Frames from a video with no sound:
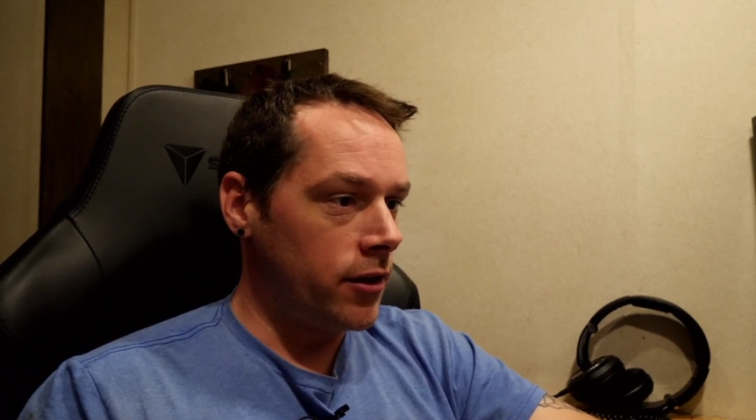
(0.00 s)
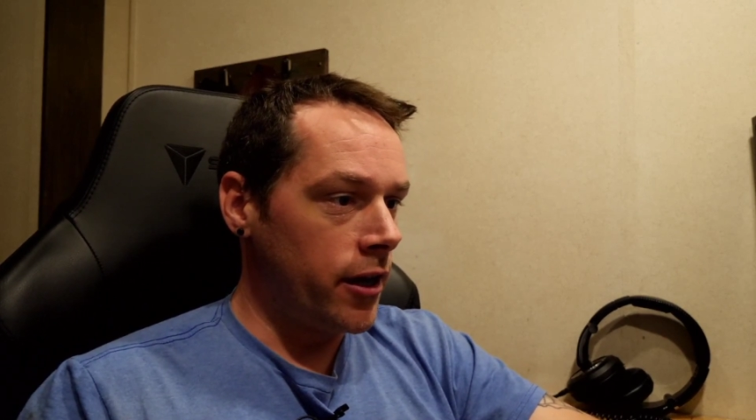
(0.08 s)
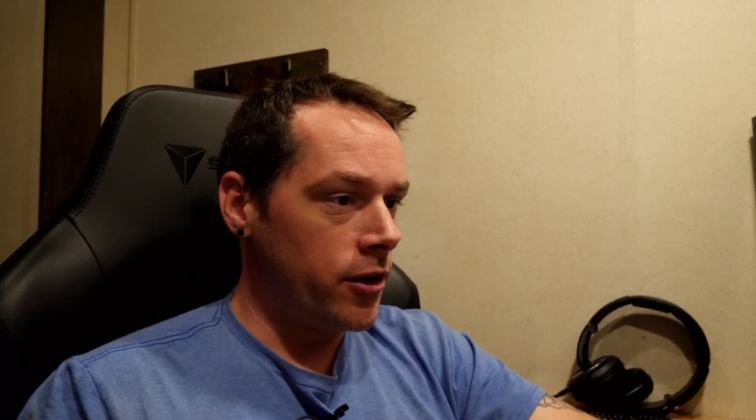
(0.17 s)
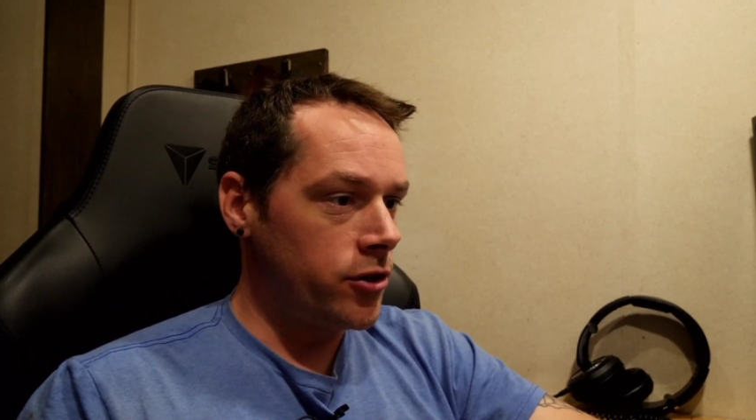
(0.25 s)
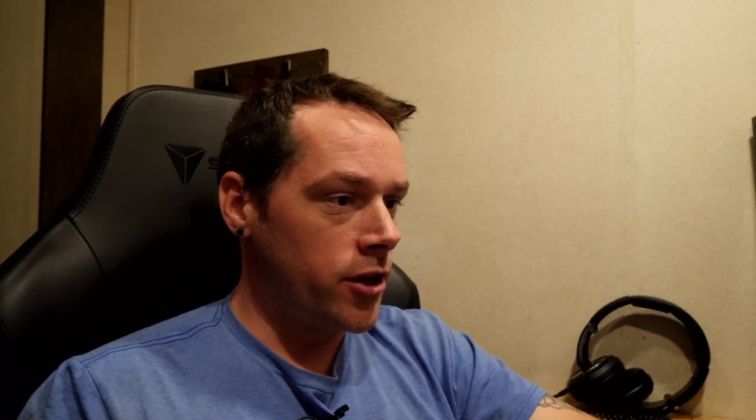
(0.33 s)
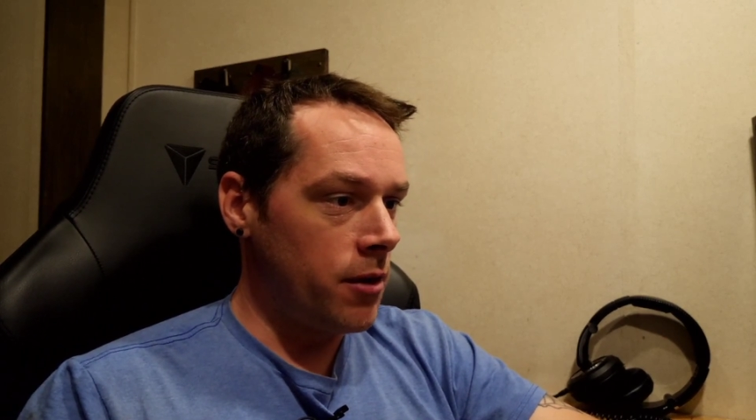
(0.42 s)

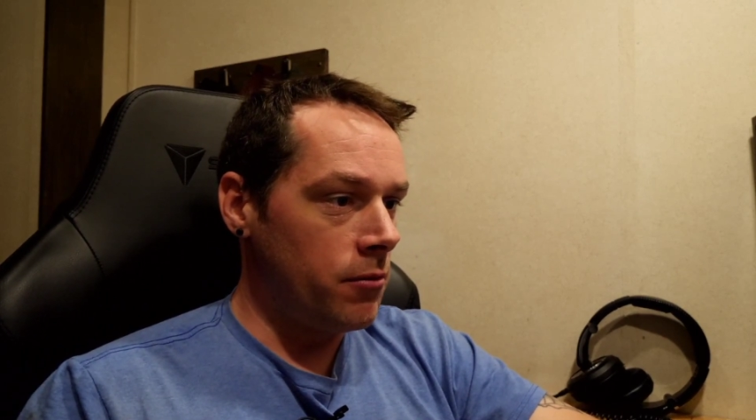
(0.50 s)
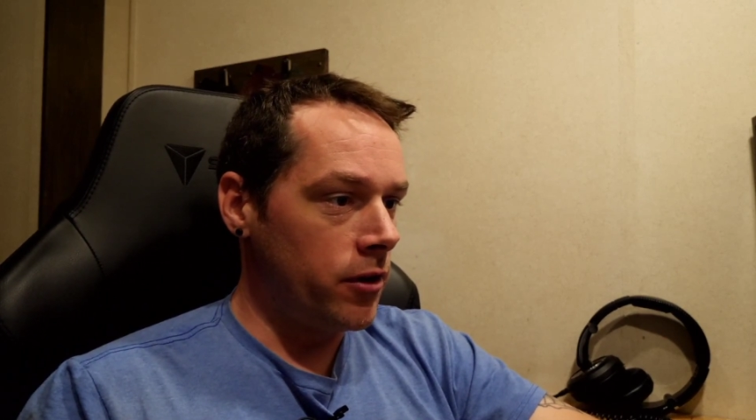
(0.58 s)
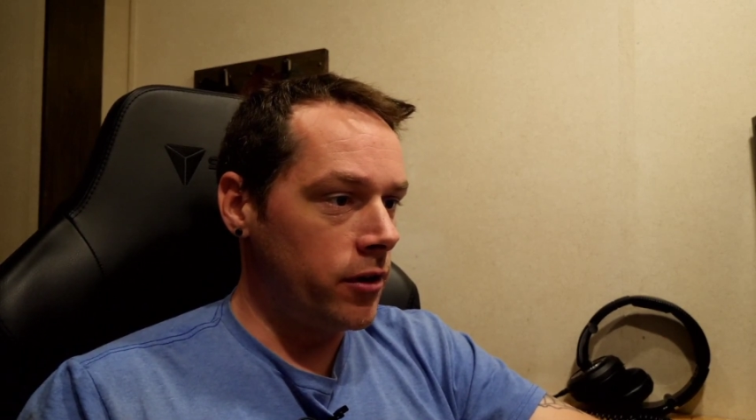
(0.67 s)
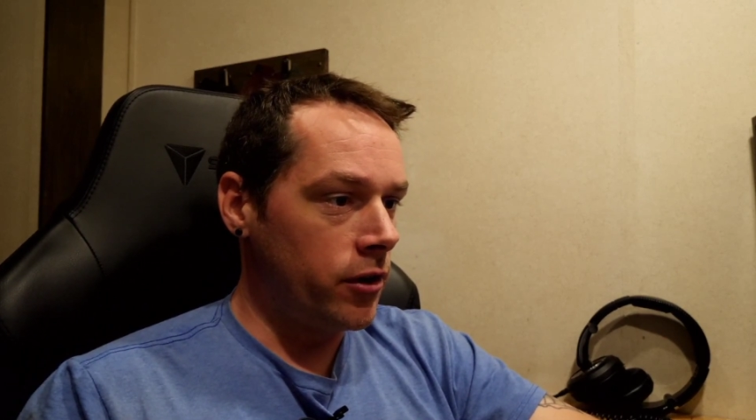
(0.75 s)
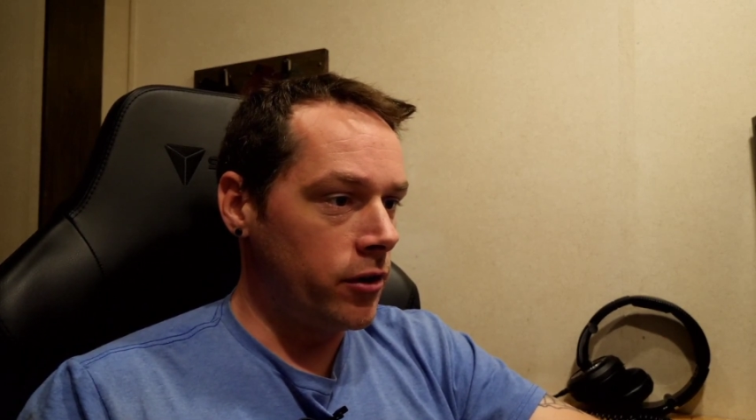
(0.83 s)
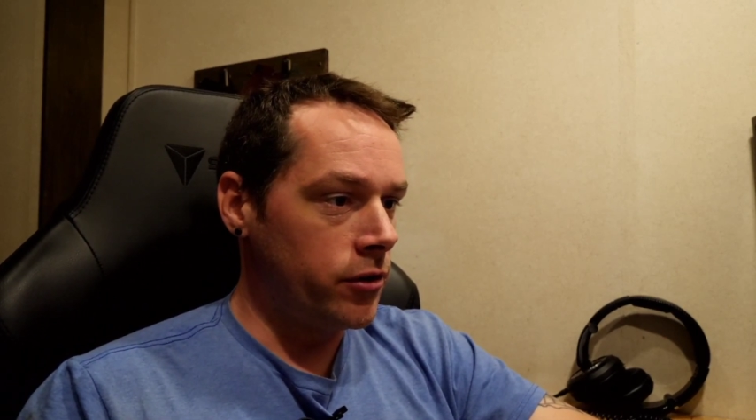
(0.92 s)
air chamber
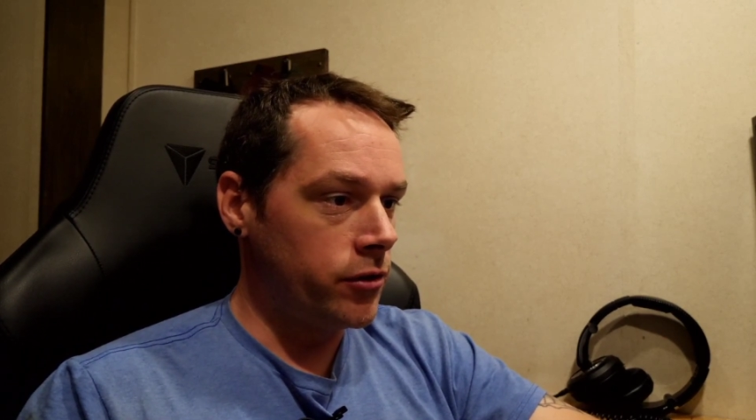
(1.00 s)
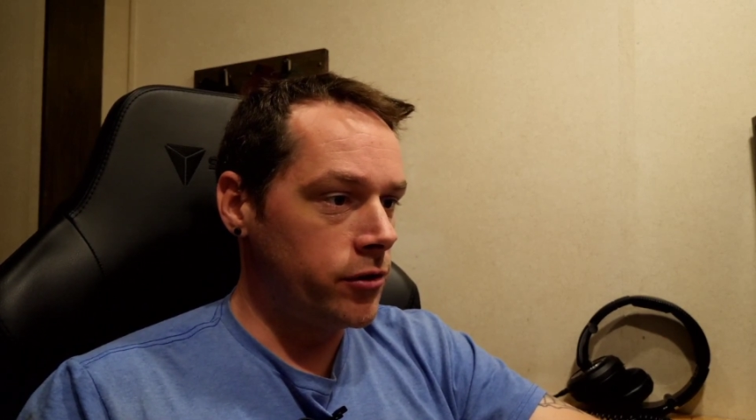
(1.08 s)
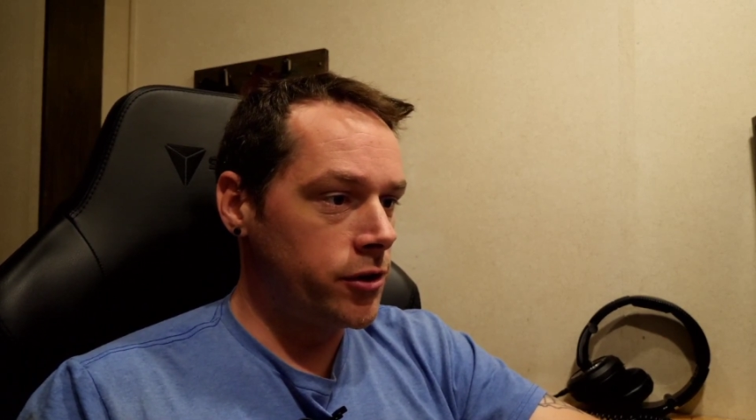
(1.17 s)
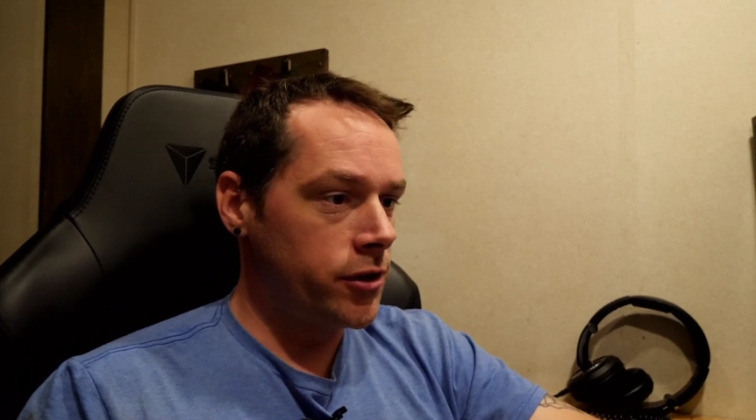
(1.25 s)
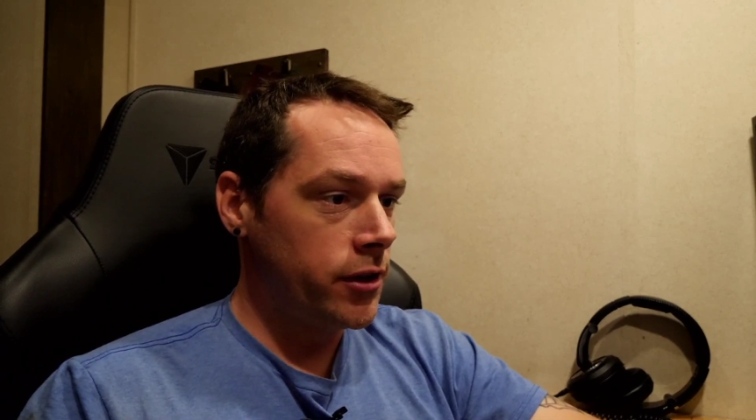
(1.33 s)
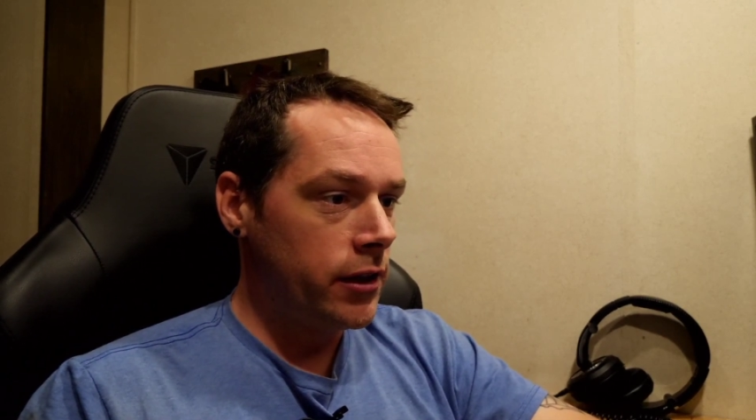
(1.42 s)
and
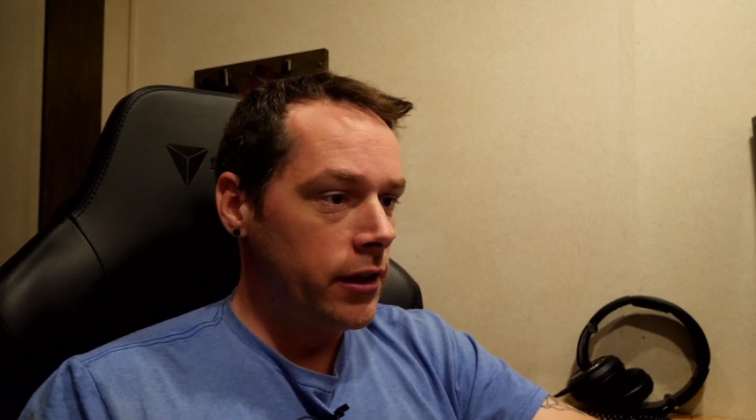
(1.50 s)
hose.